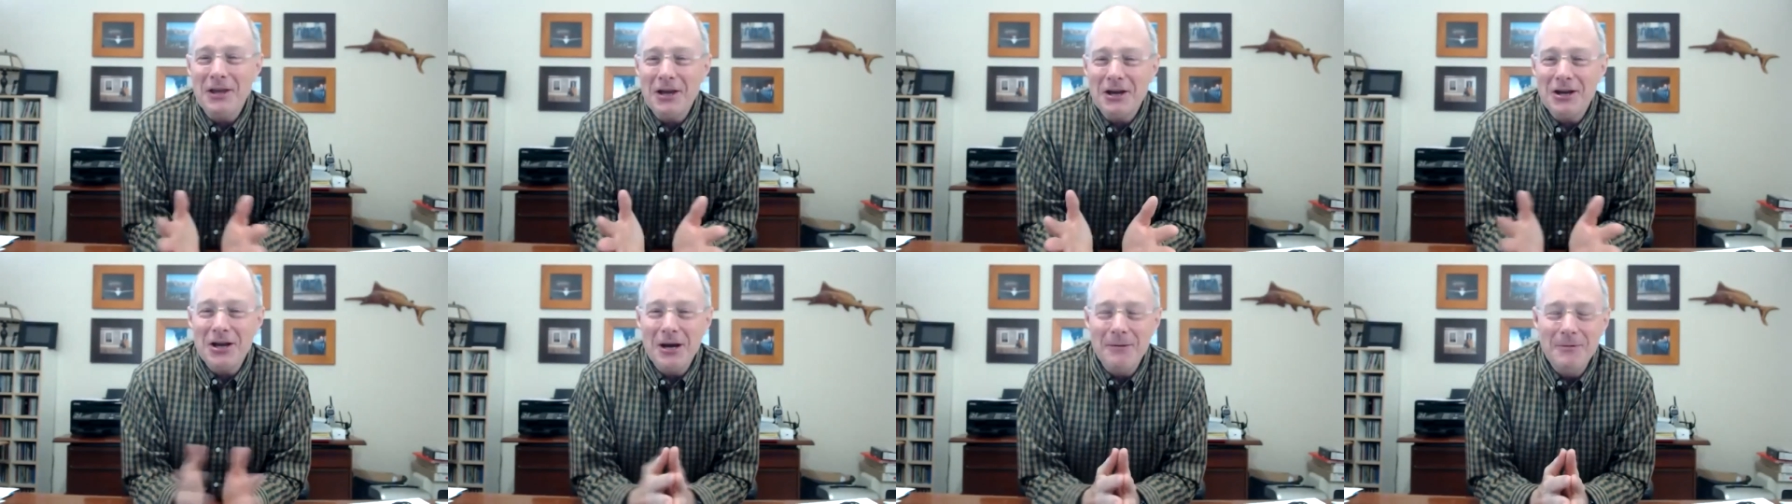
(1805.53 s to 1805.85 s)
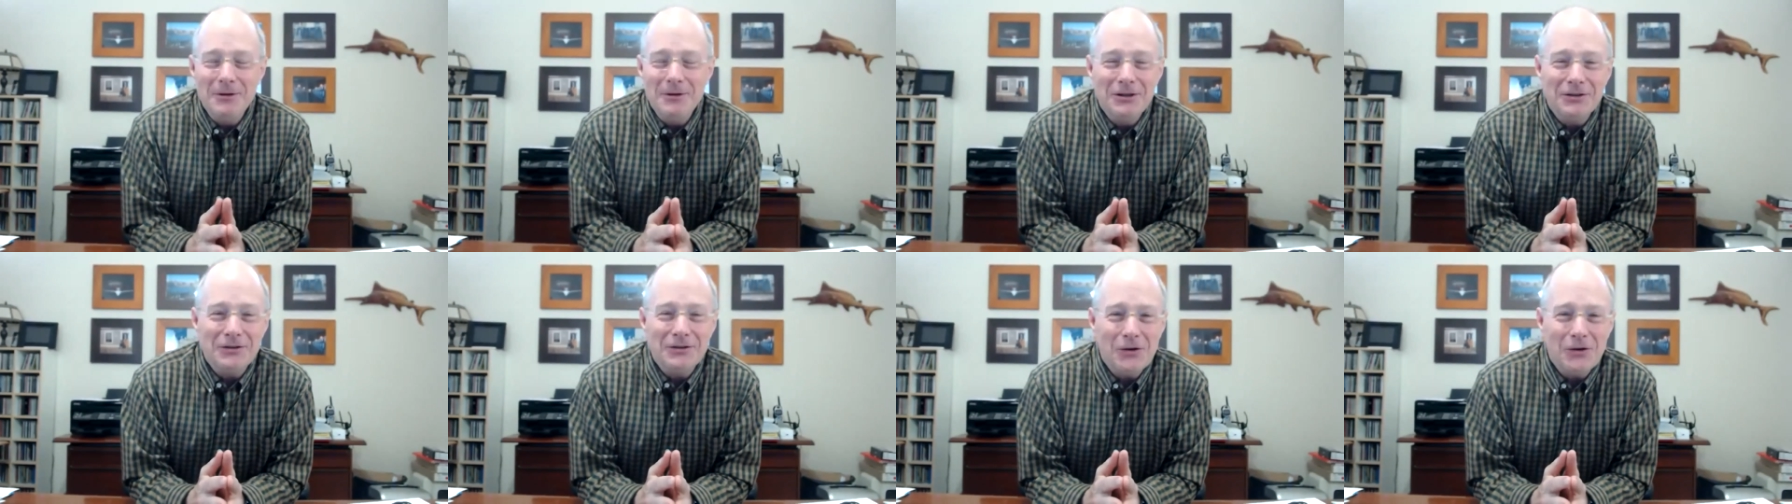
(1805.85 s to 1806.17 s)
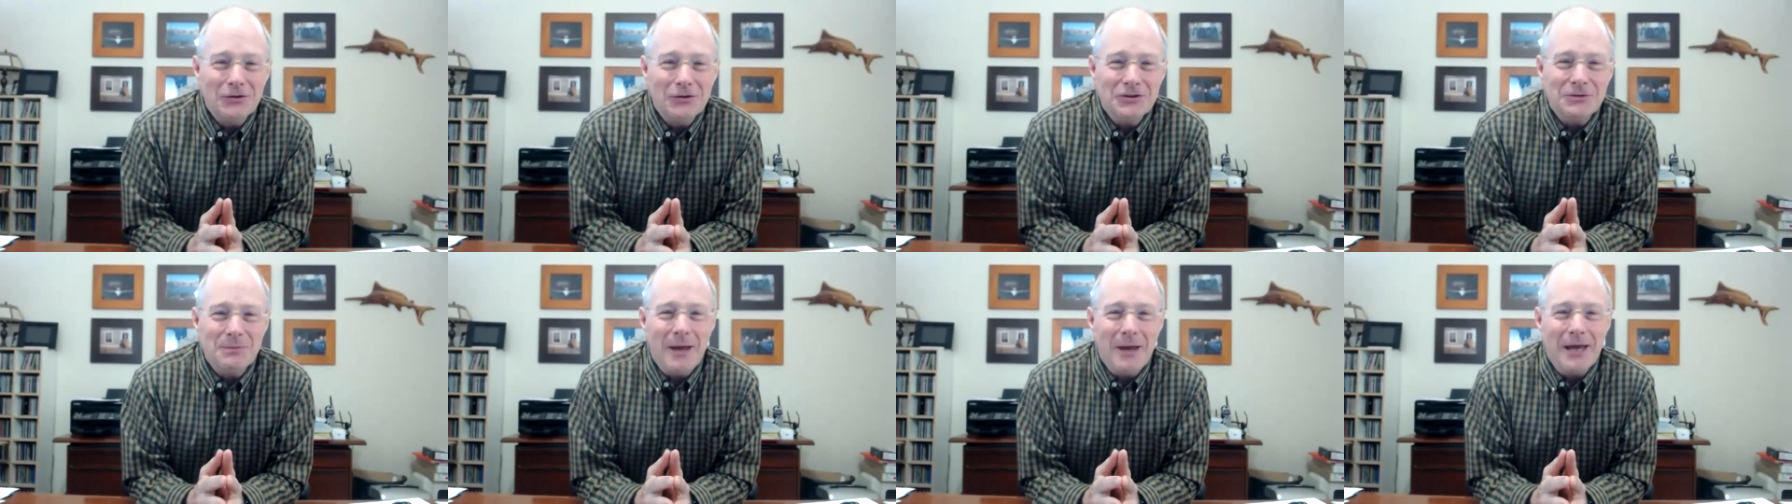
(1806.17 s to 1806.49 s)
You come into
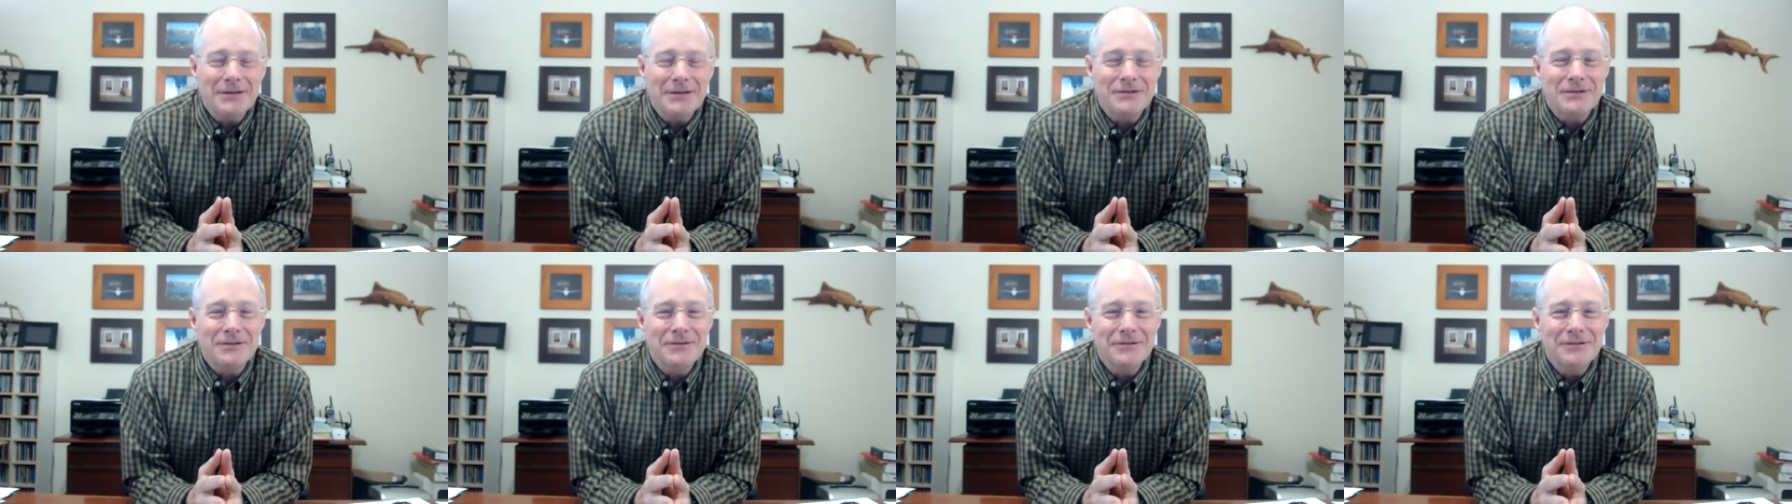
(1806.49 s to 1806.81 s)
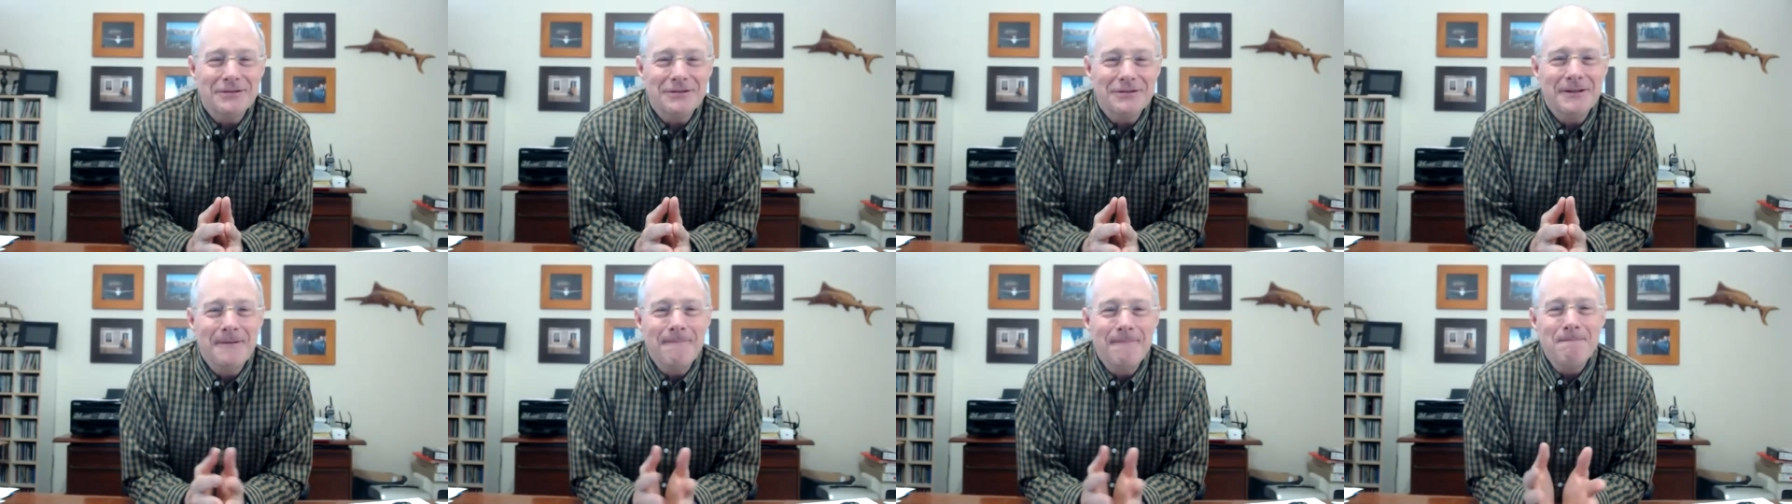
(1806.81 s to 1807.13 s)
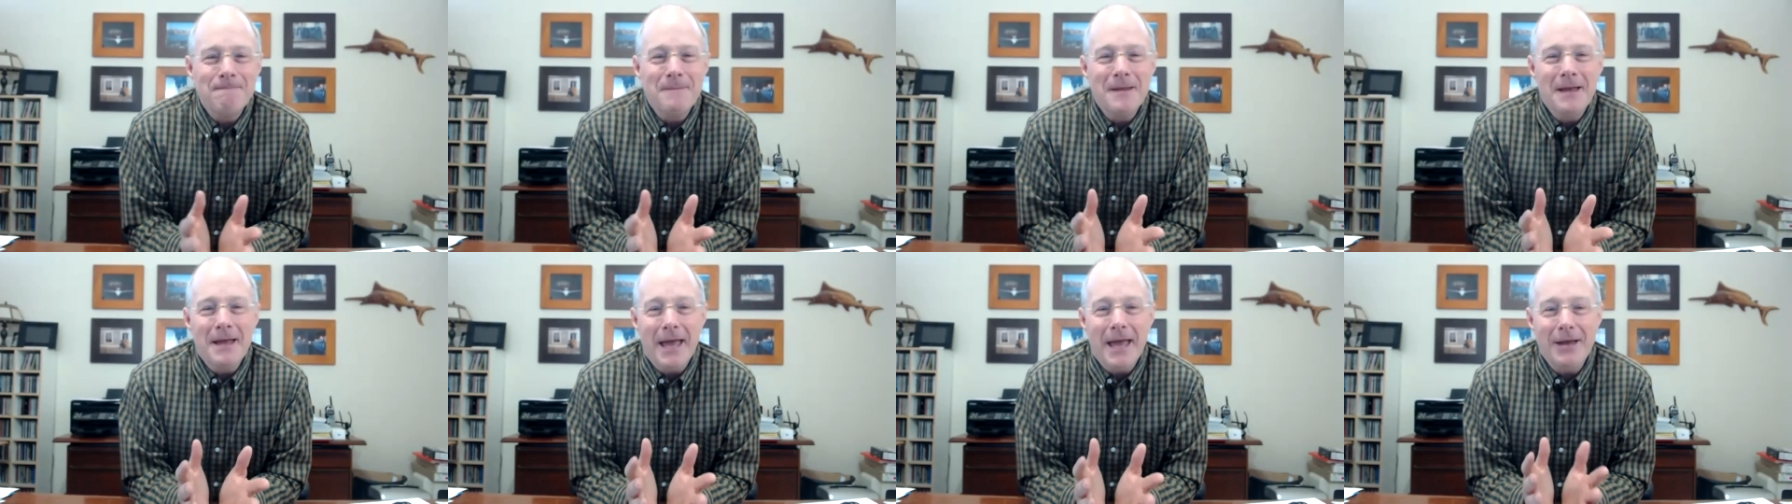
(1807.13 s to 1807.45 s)
Toastmasters
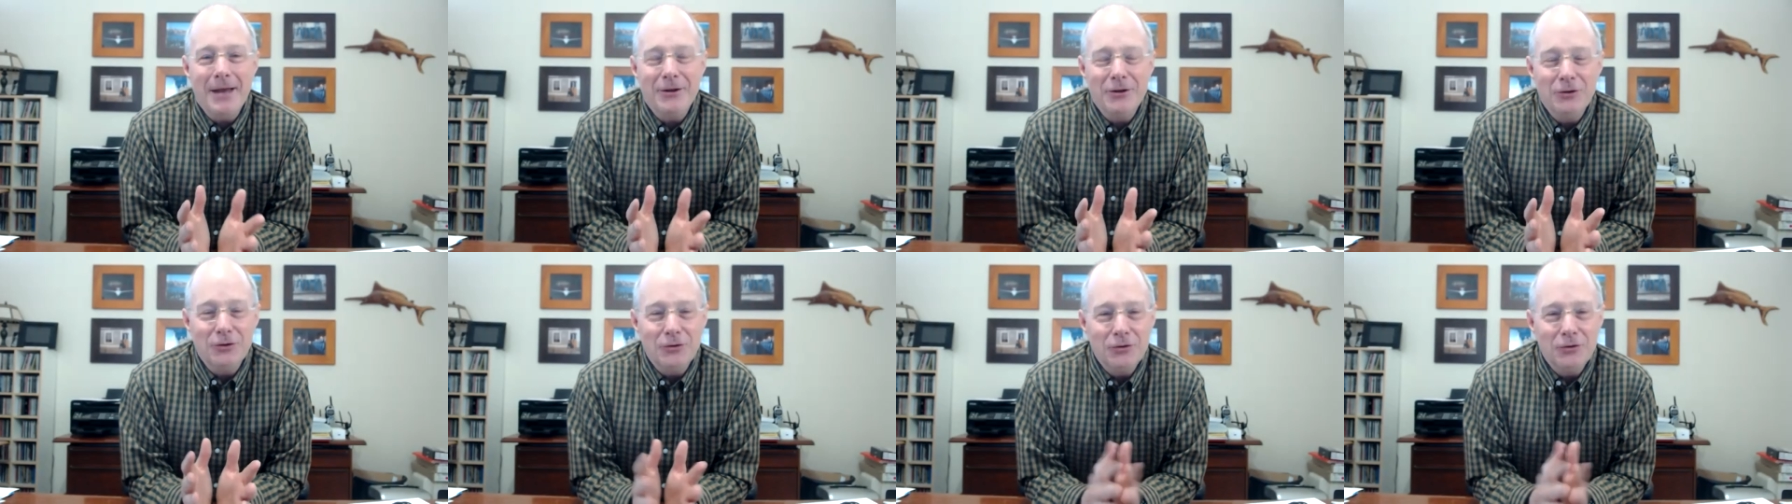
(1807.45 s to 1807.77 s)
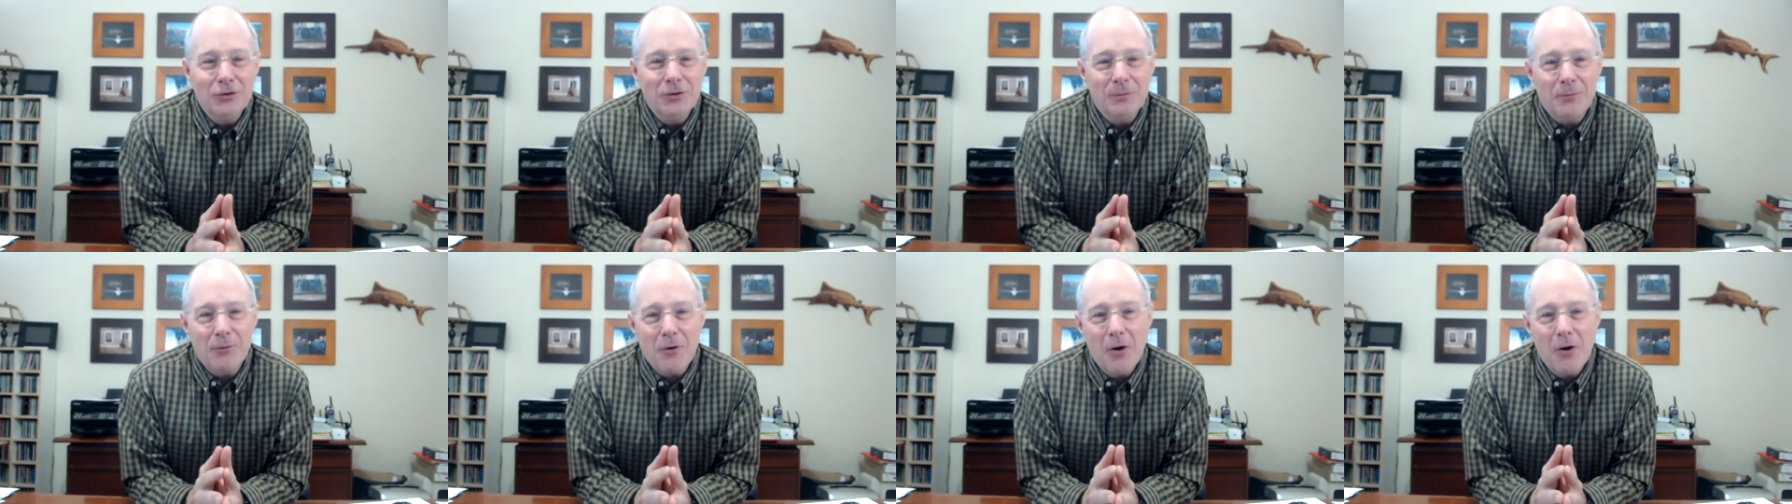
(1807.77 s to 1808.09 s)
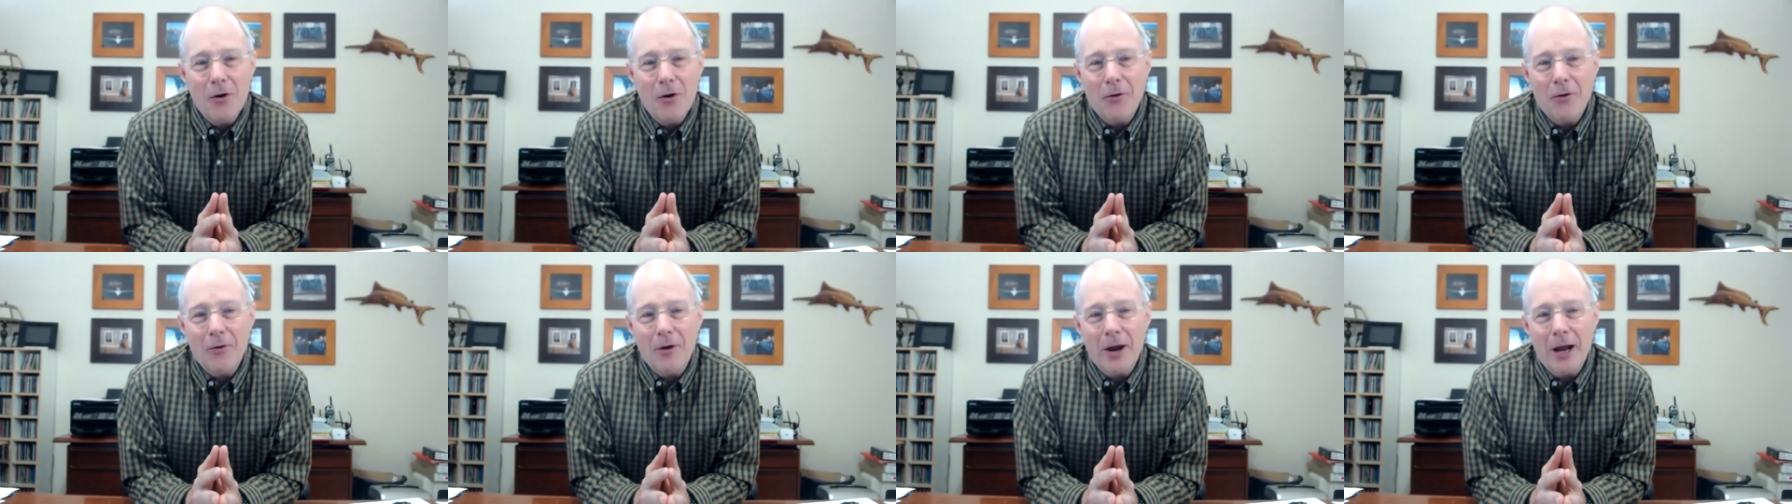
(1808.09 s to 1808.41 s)
and you do the
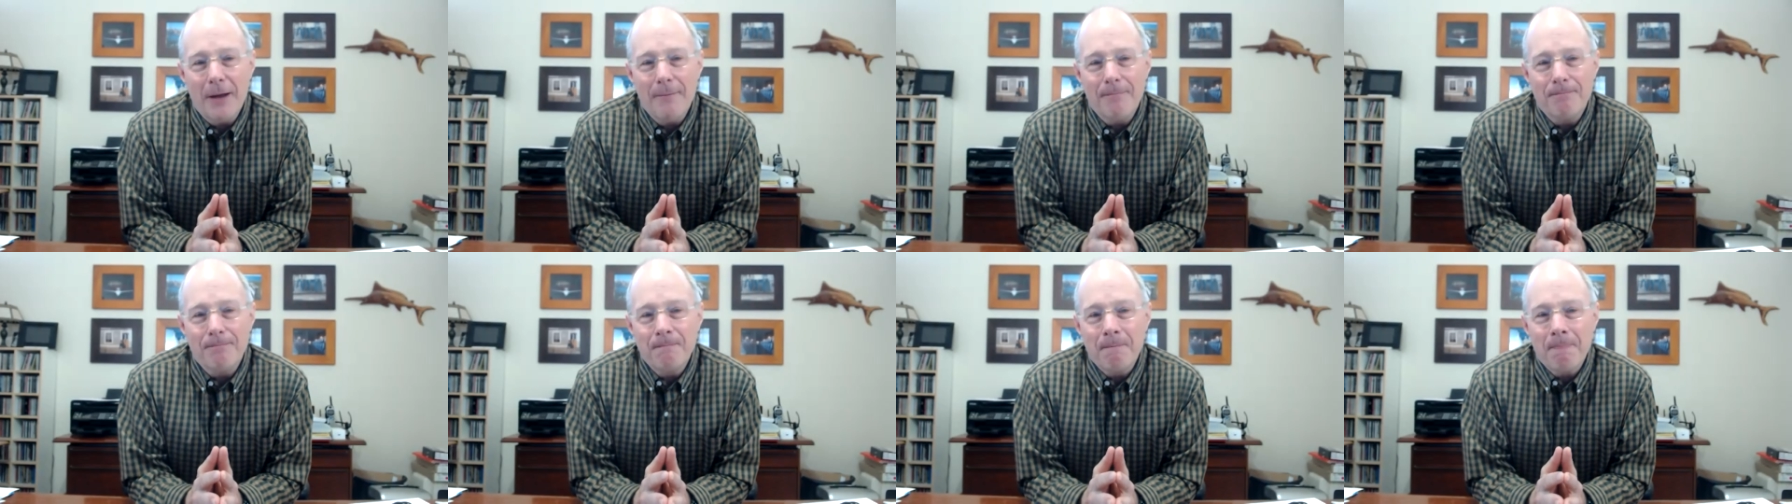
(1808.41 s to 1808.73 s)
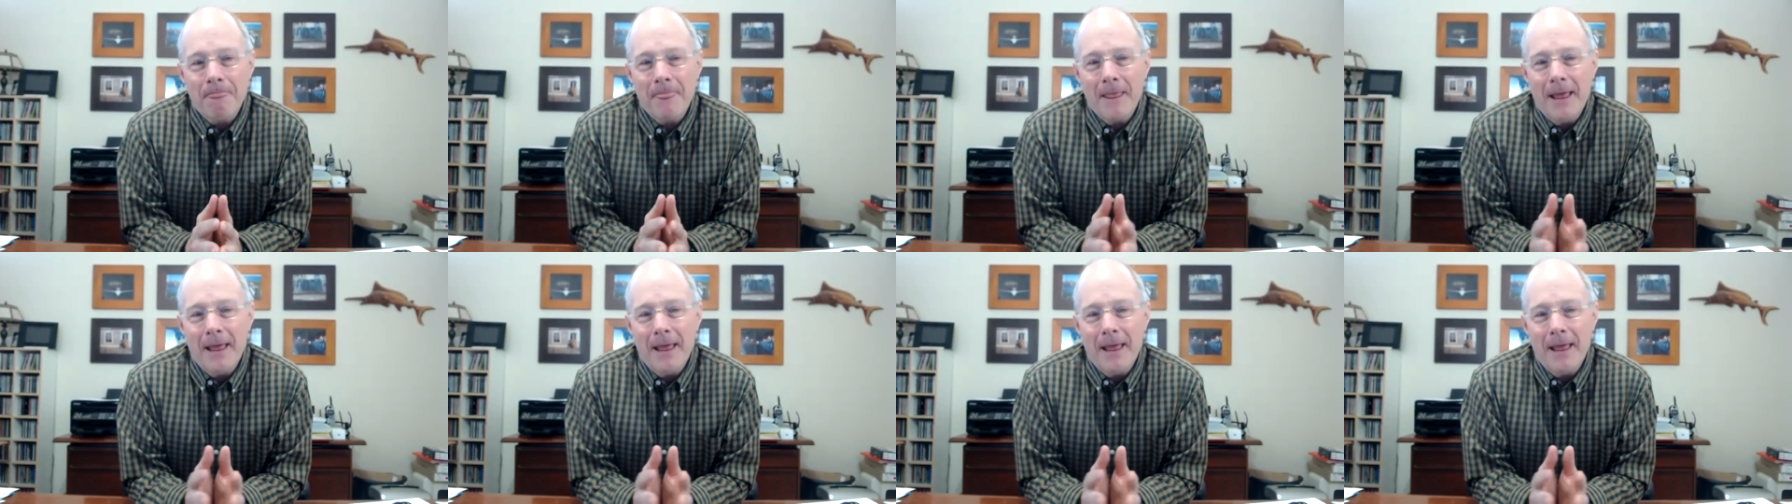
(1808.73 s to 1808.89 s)
program.